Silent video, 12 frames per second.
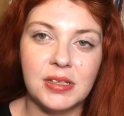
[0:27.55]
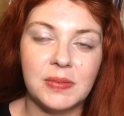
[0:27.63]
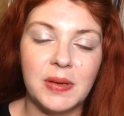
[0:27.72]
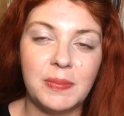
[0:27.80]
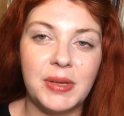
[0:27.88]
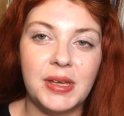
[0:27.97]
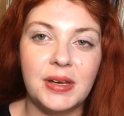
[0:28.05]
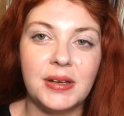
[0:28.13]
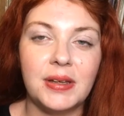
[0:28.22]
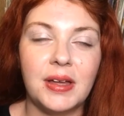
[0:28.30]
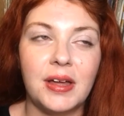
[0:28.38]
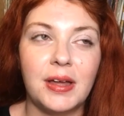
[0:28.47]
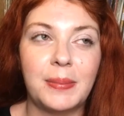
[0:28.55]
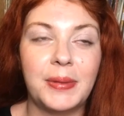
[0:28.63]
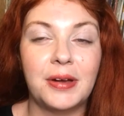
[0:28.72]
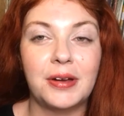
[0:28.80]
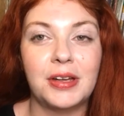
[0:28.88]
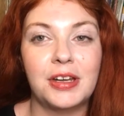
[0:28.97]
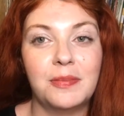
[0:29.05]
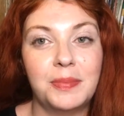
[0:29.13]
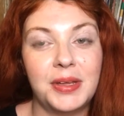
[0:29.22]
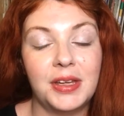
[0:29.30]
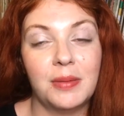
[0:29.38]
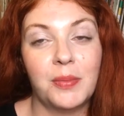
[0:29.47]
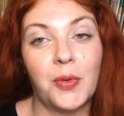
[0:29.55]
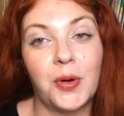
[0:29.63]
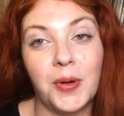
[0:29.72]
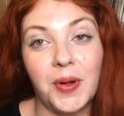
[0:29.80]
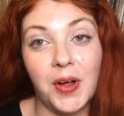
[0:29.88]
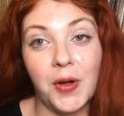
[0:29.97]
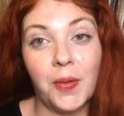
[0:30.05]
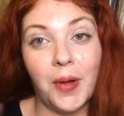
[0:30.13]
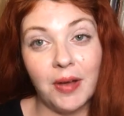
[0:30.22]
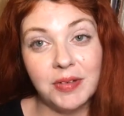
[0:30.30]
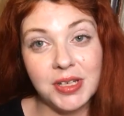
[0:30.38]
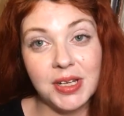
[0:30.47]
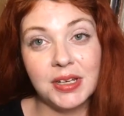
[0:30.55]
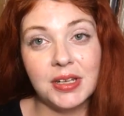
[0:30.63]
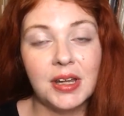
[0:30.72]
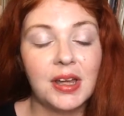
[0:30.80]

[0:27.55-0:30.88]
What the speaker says: This might be a period of being more grounded.